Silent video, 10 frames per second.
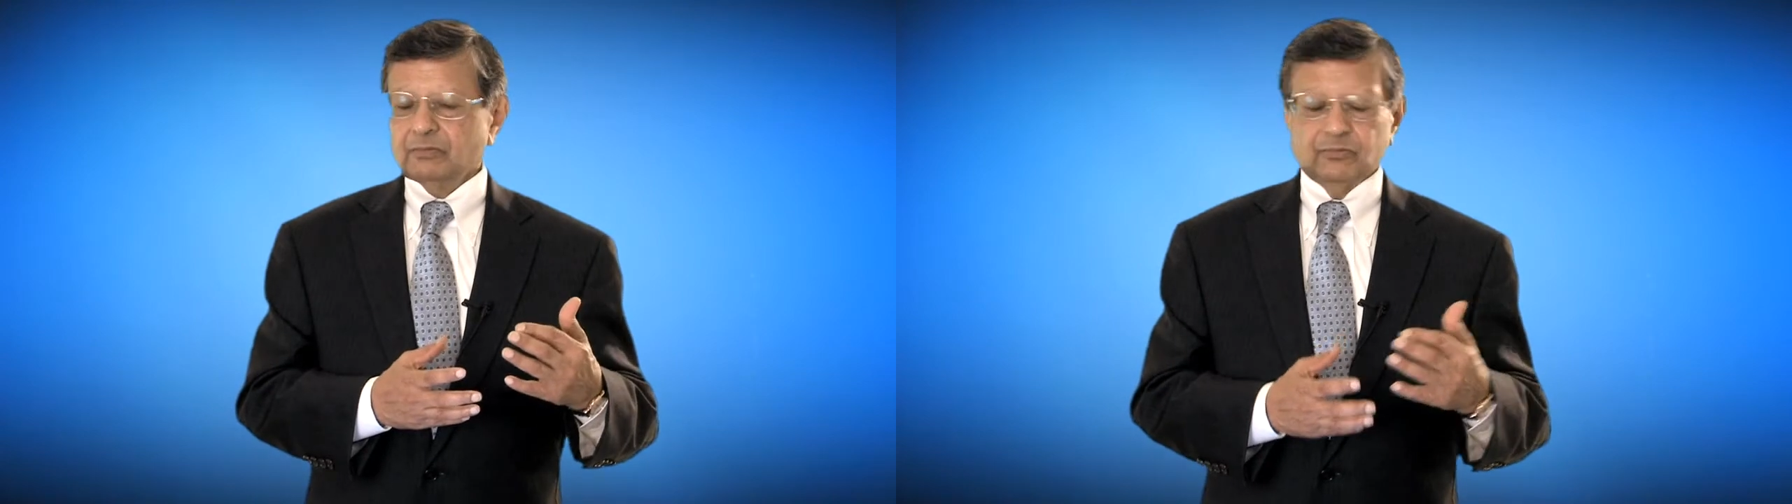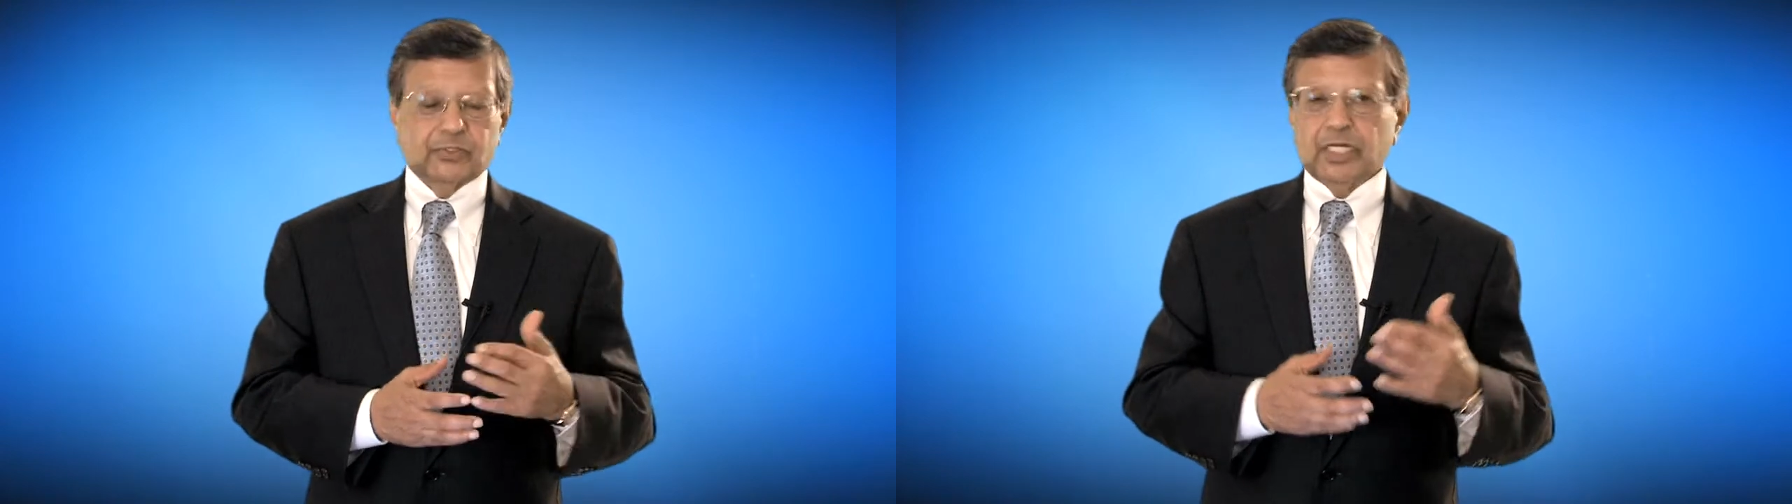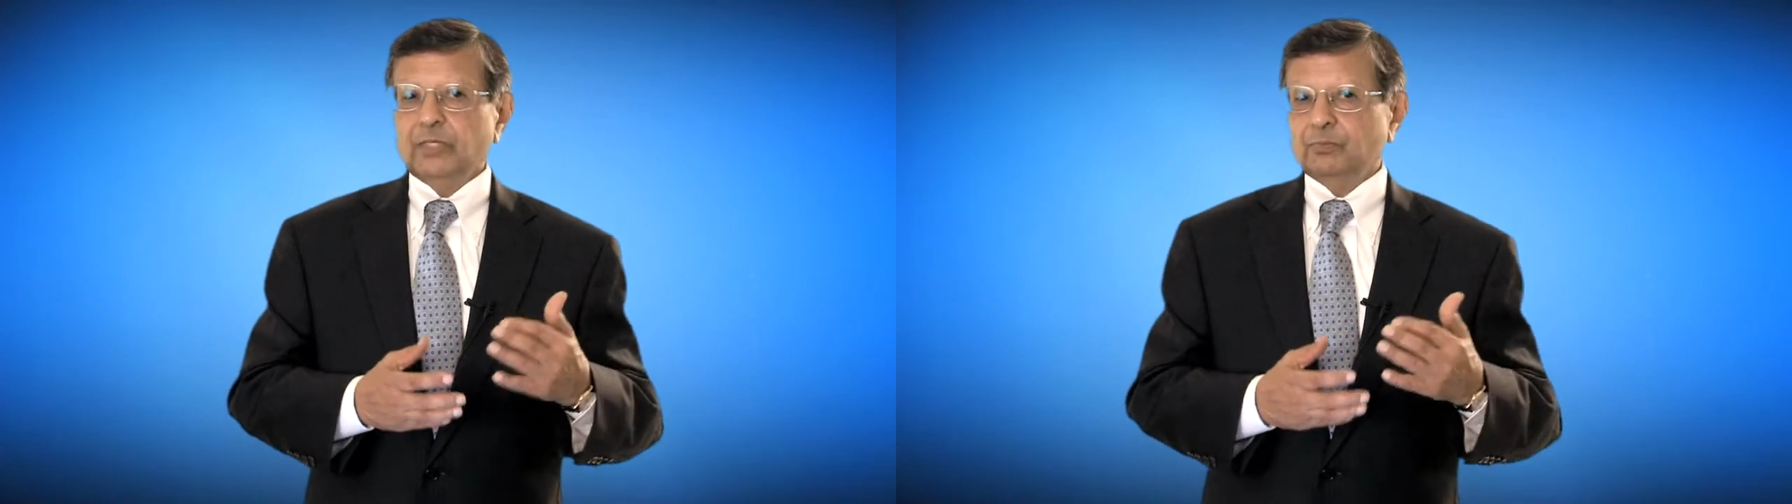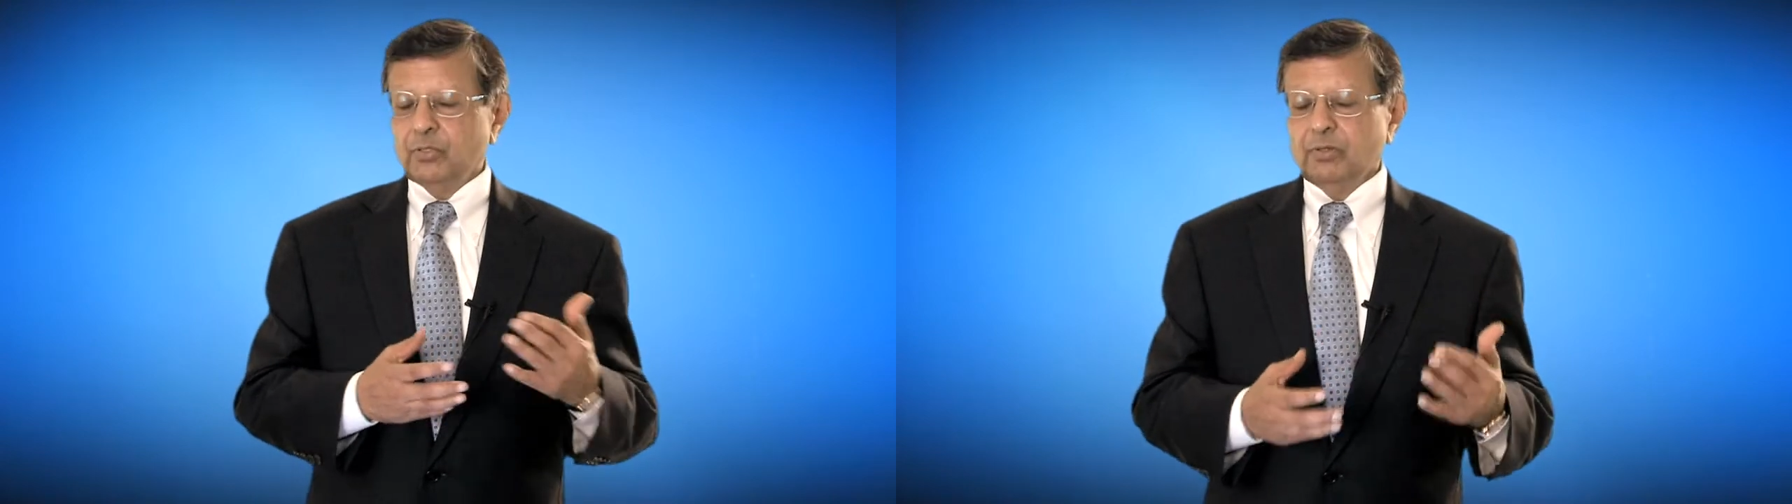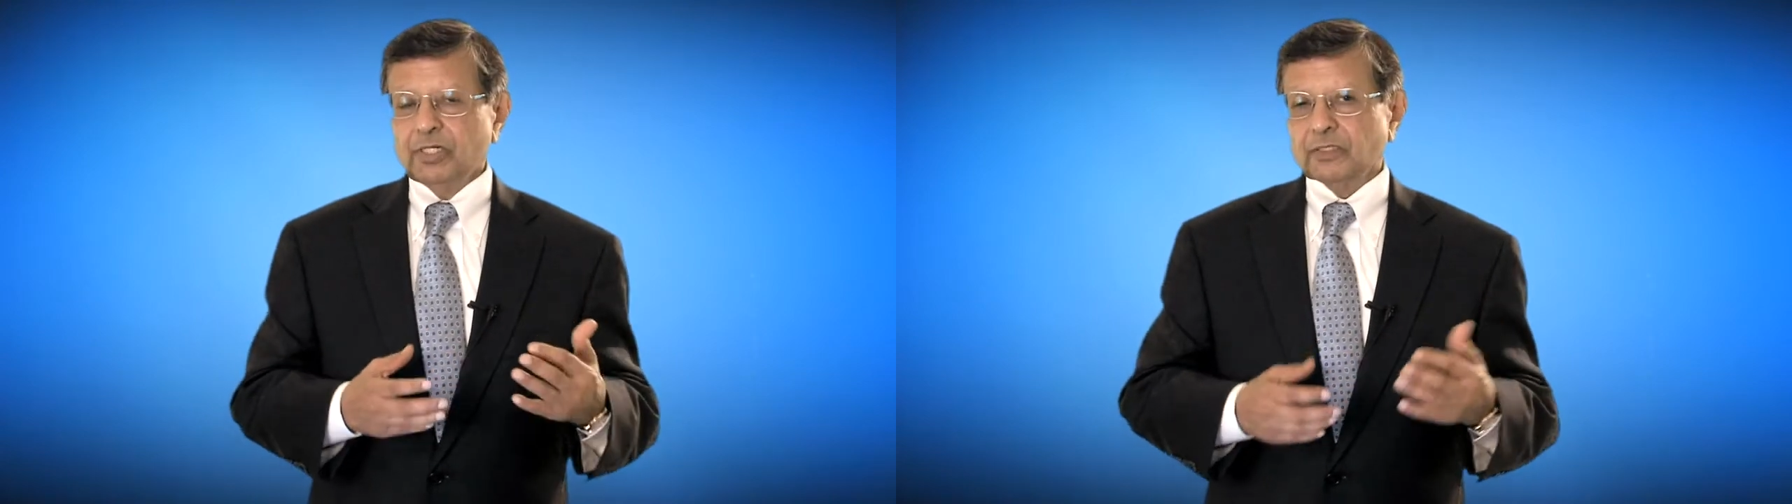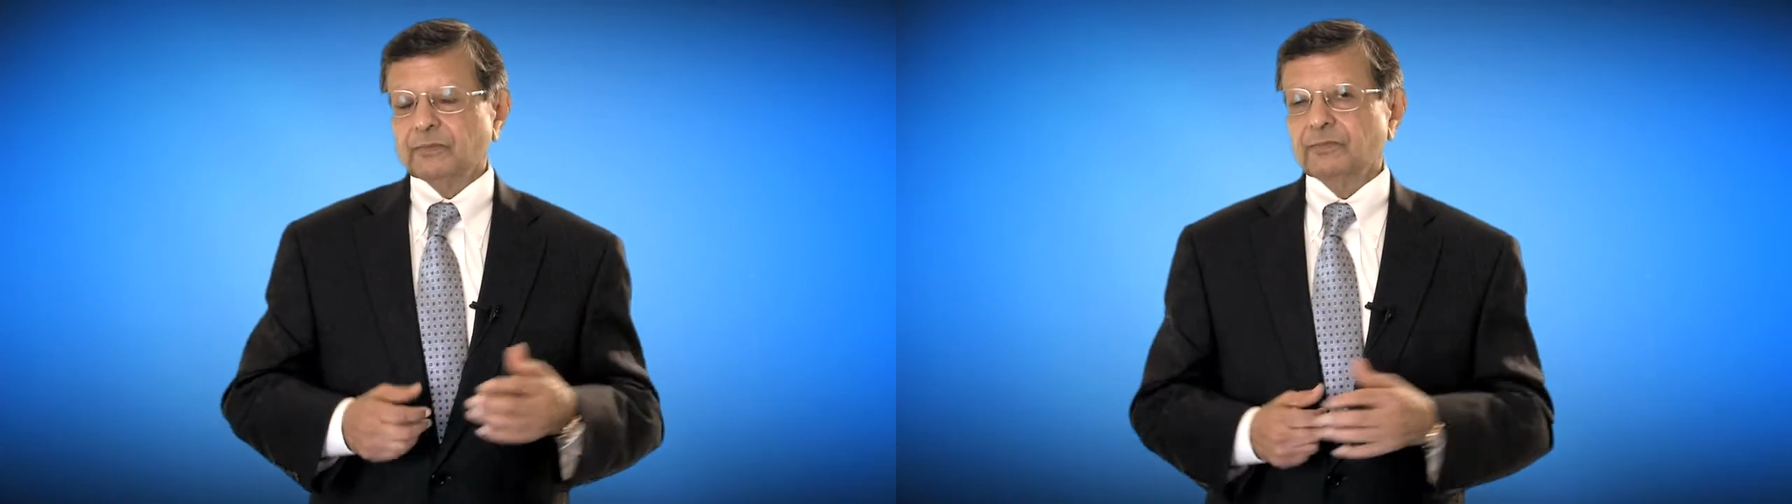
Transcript: really poor.